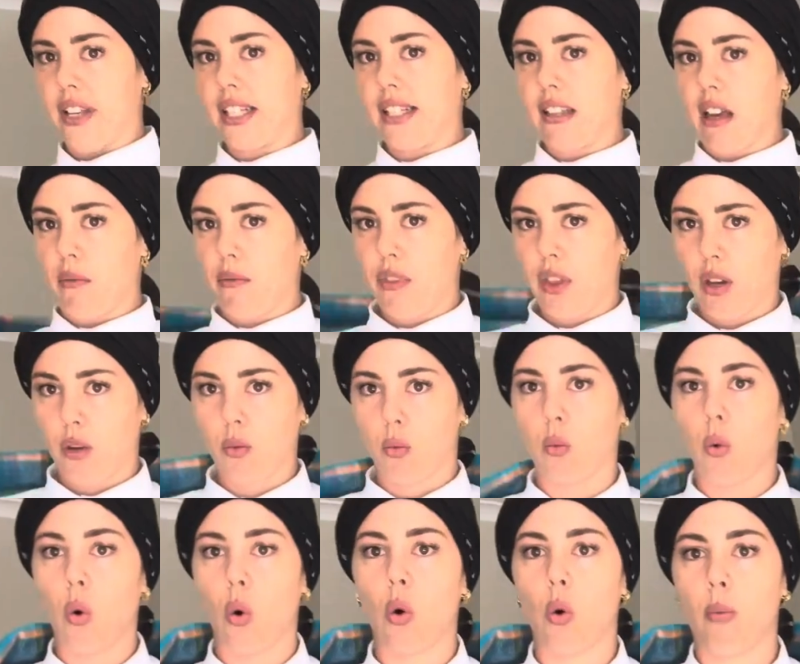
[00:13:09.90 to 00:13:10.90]
something
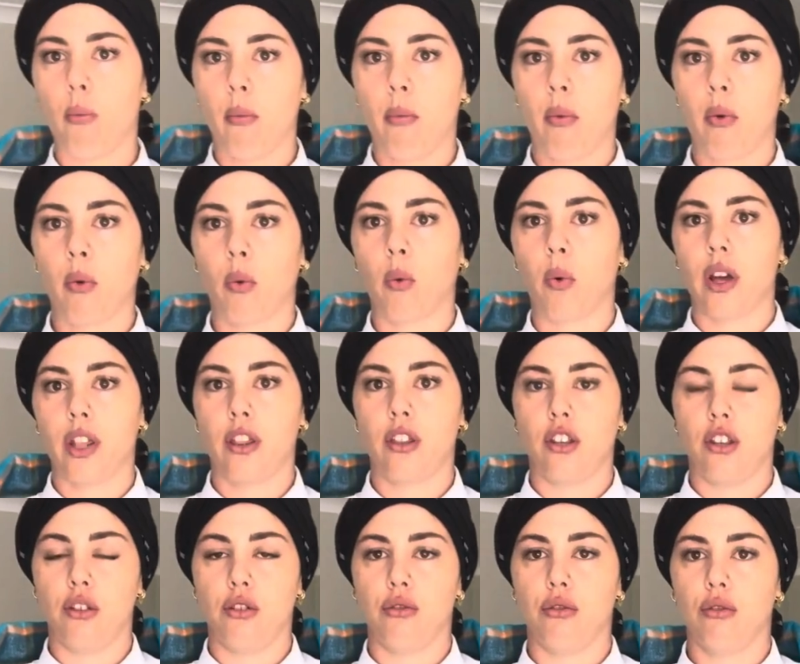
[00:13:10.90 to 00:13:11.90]
warm with
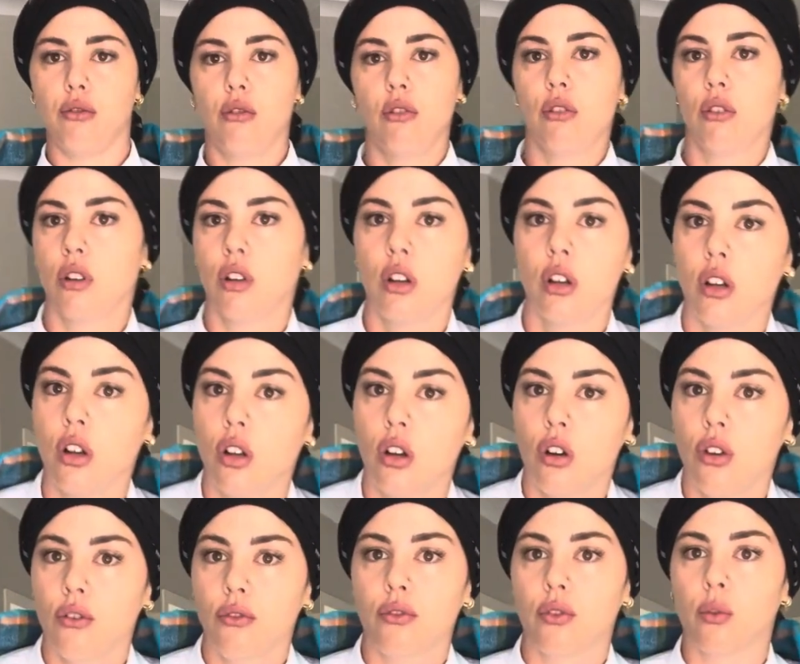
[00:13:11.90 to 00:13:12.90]
you
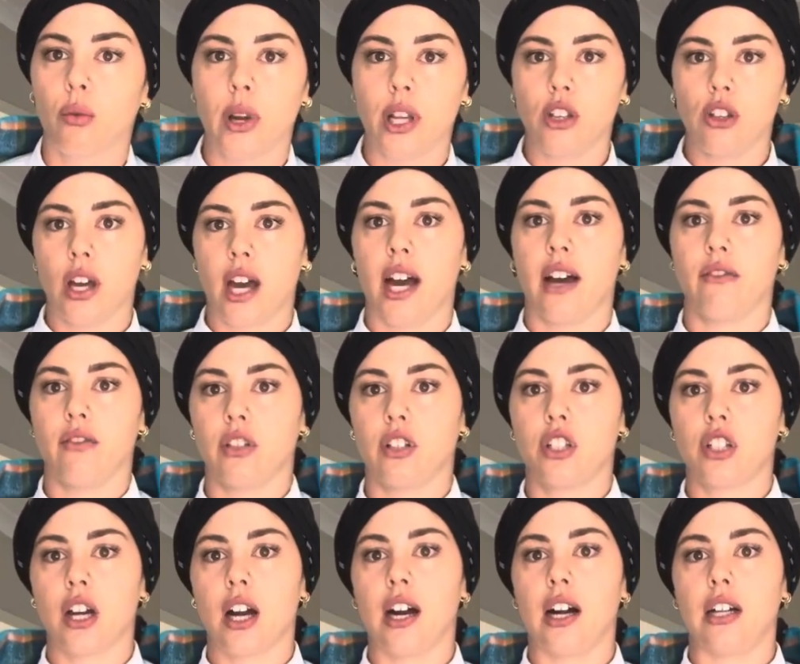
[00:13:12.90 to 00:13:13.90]
for when you have a
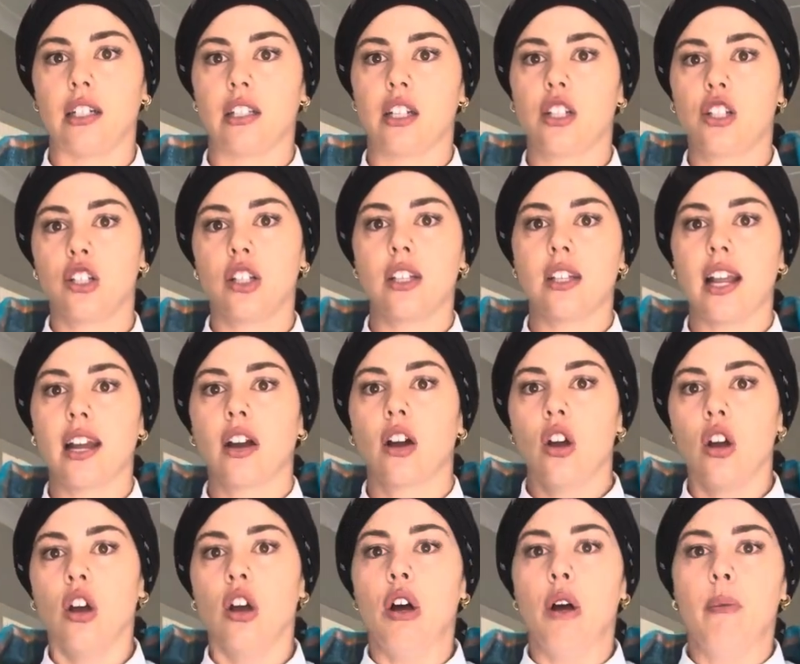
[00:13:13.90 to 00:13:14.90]
child. It's just like
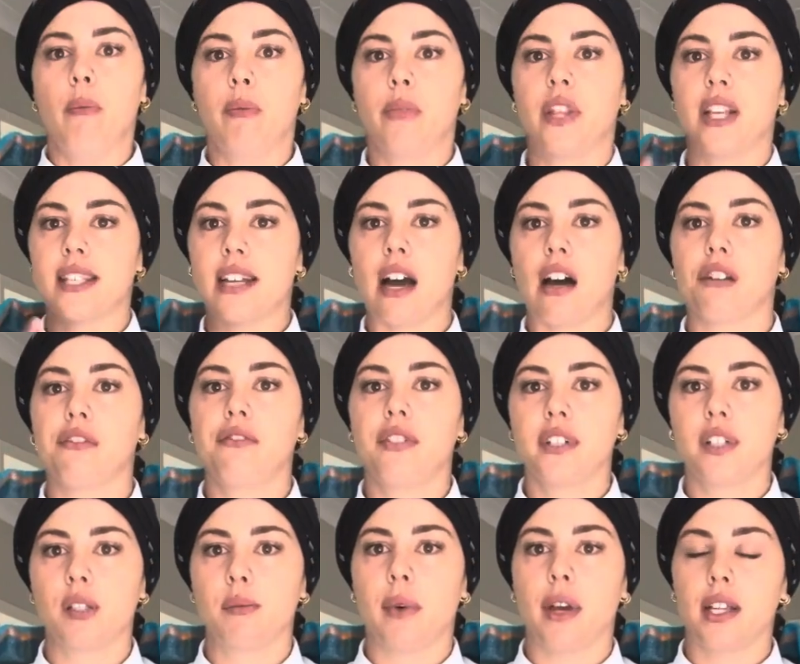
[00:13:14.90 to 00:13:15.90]
this outfit
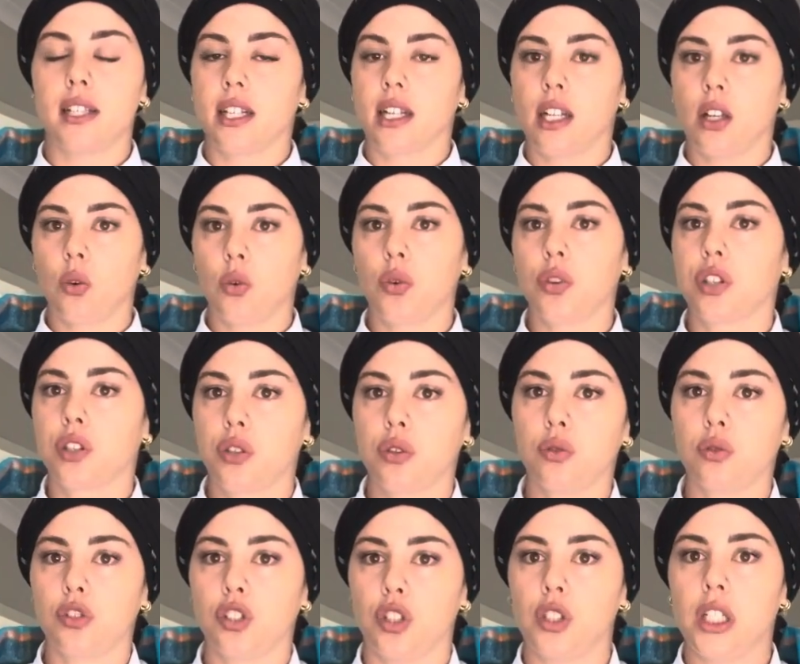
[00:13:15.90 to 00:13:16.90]
is basically all the
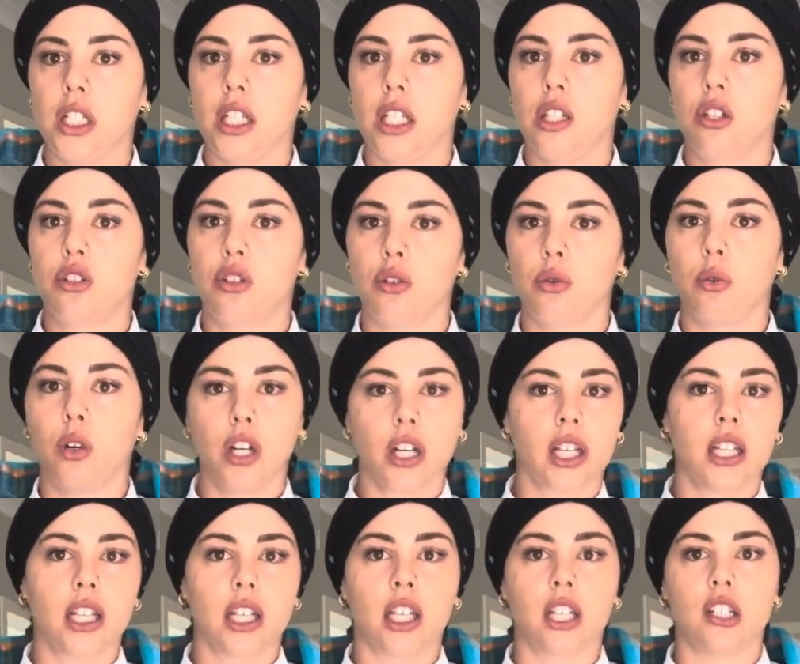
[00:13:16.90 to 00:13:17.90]
tools you need to work
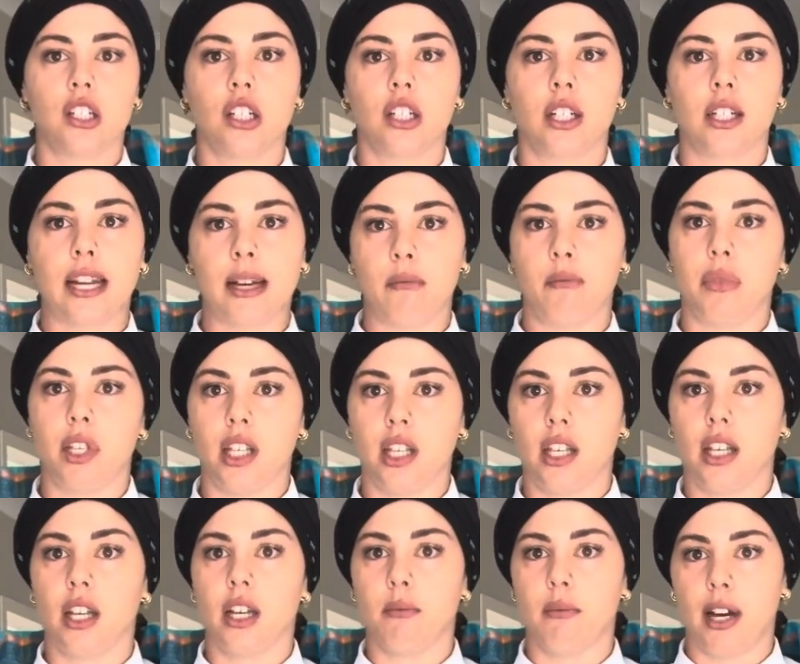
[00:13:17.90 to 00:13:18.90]
in the kitchen and
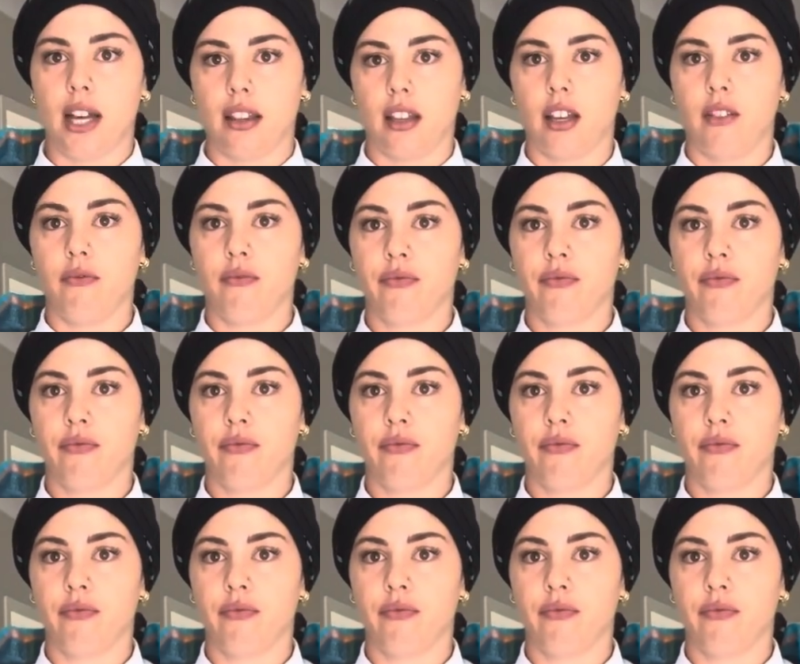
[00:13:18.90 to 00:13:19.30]
be a mother,